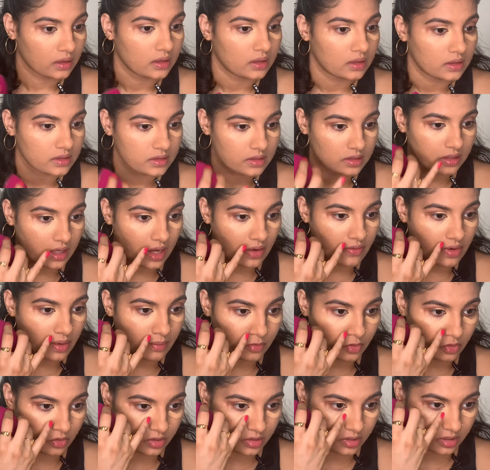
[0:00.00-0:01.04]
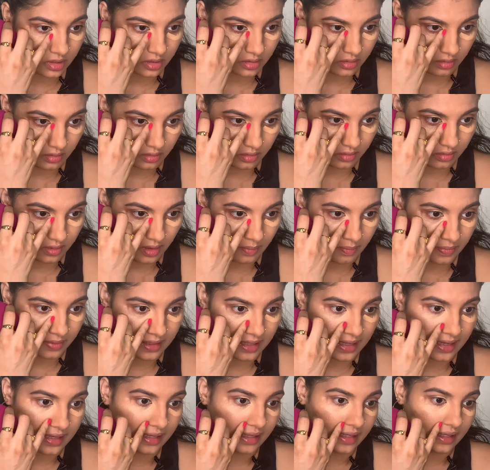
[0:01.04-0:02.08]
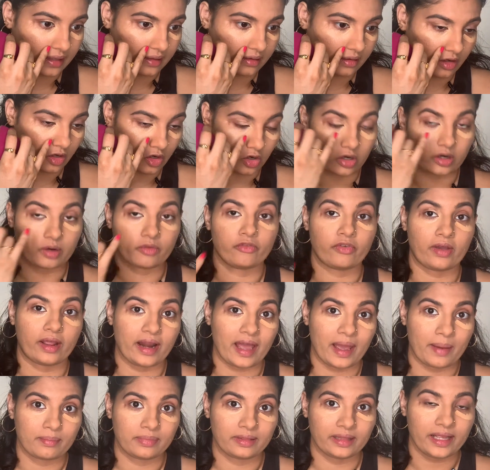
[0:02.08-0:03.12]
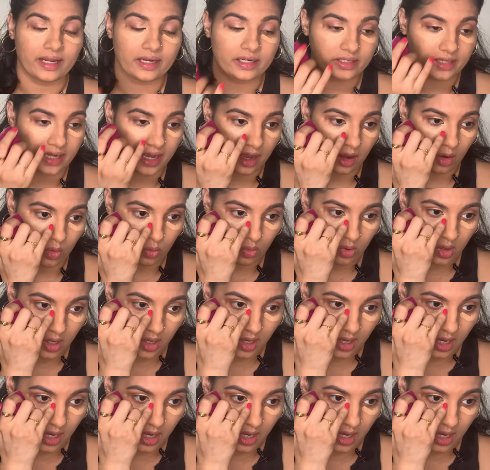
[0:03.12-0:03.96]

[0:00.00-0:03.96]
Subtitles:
See, now I'm gonna apply, or when I blend now,